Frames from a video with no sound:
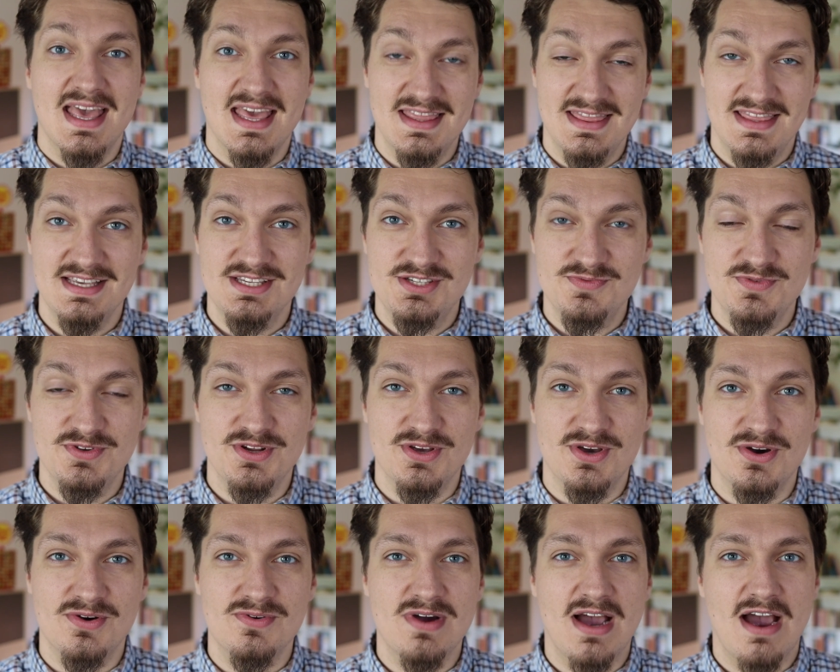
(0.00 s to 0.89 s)
In this
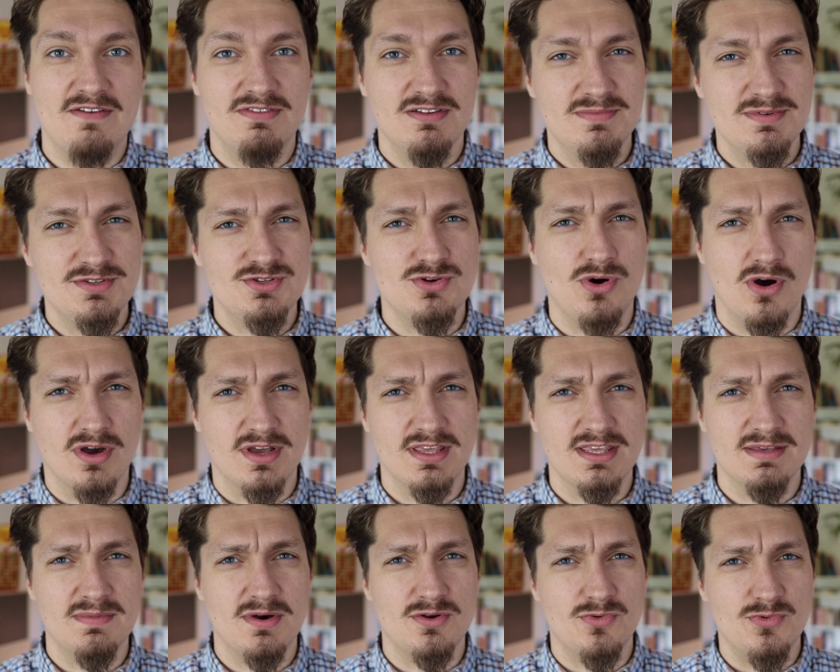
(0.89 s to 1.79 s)
video, I will be
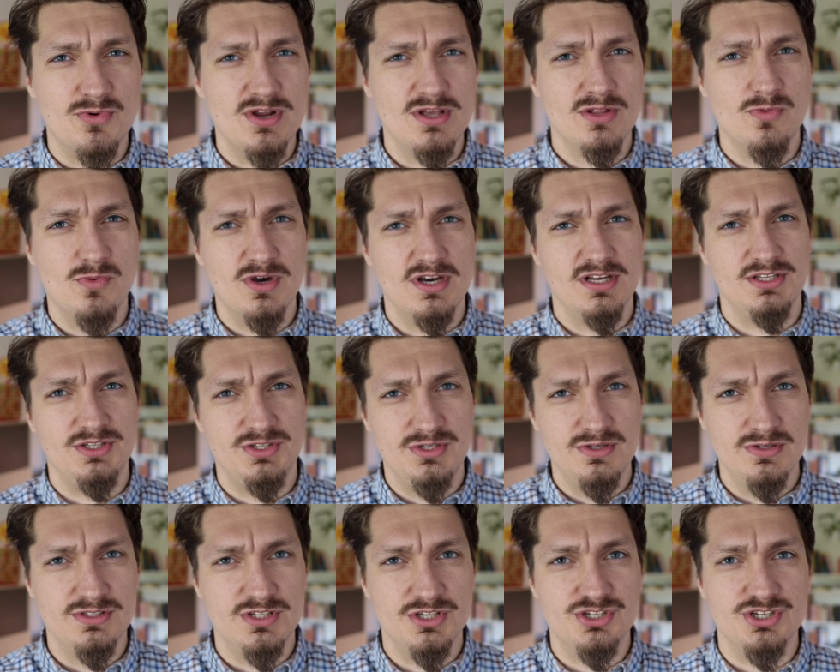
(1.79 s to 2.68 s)
talking about real-world
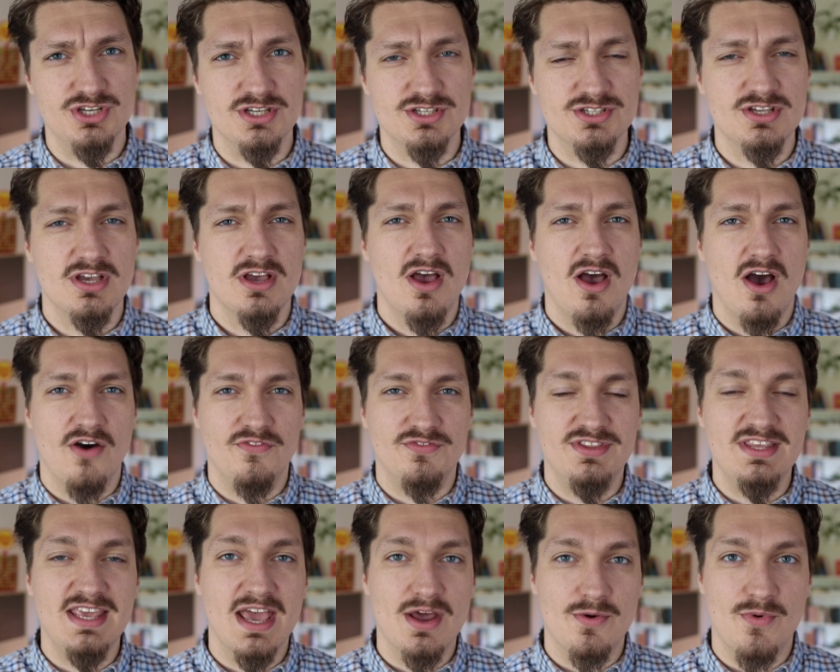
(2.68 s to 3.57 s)
usages
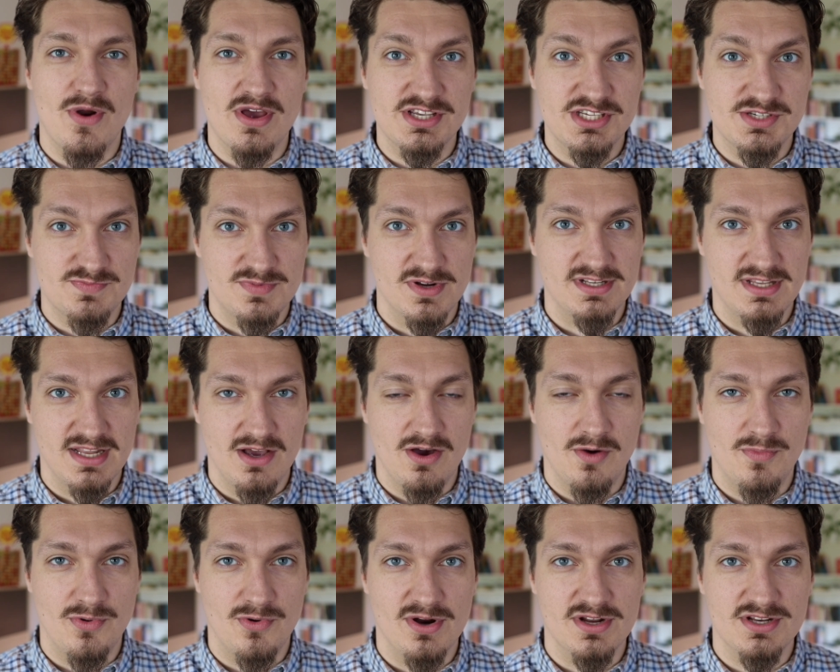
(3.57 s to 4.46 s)
of the array spread
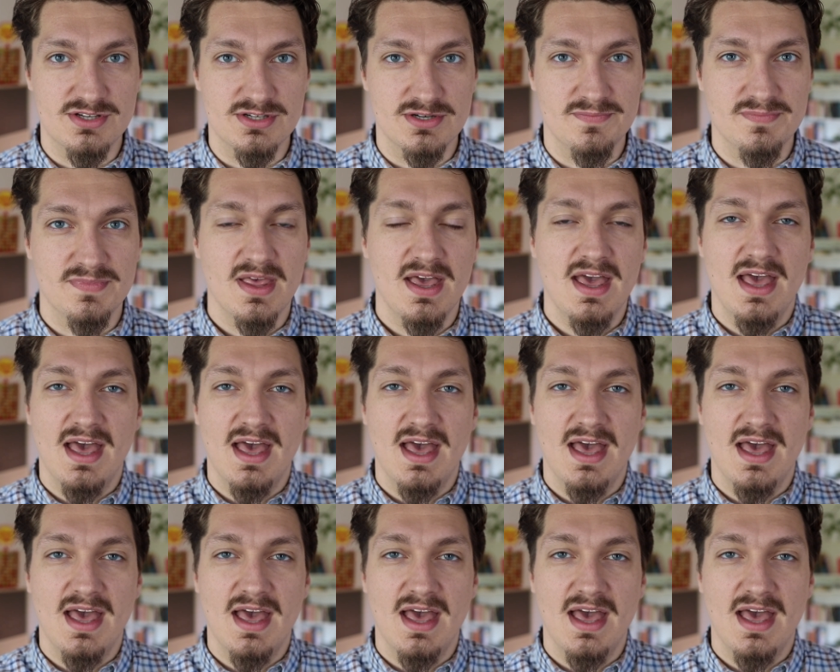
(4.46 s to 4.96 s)
operator.